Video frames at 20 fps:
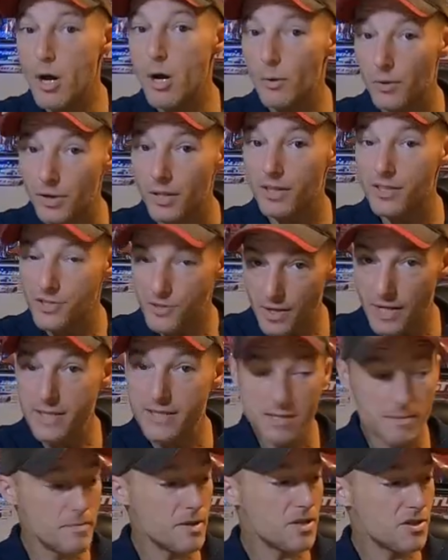motor and
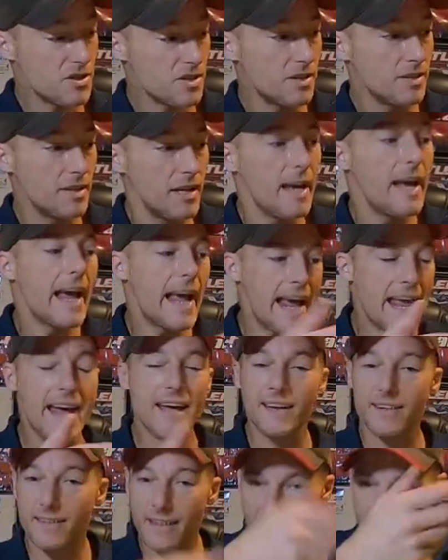transmission
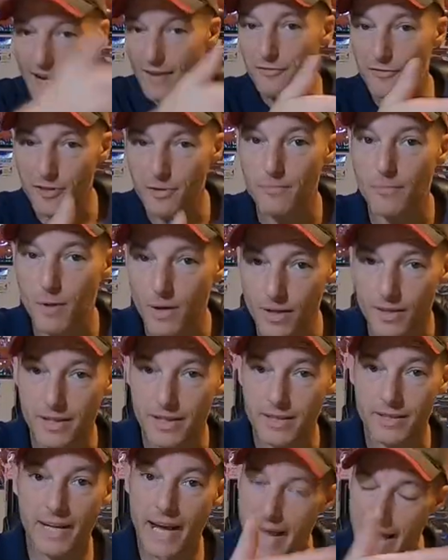and
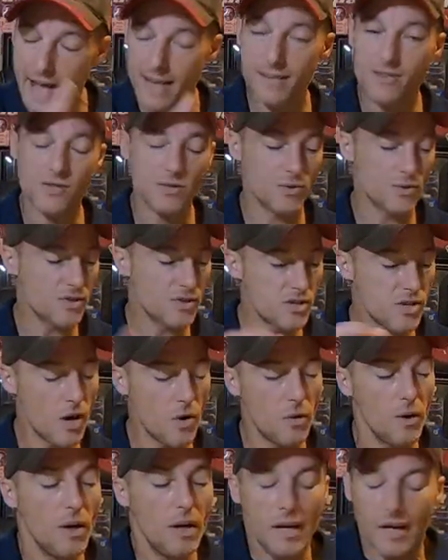aftermarket axles.
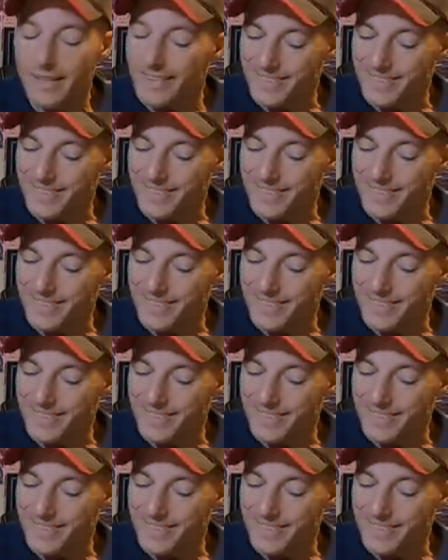So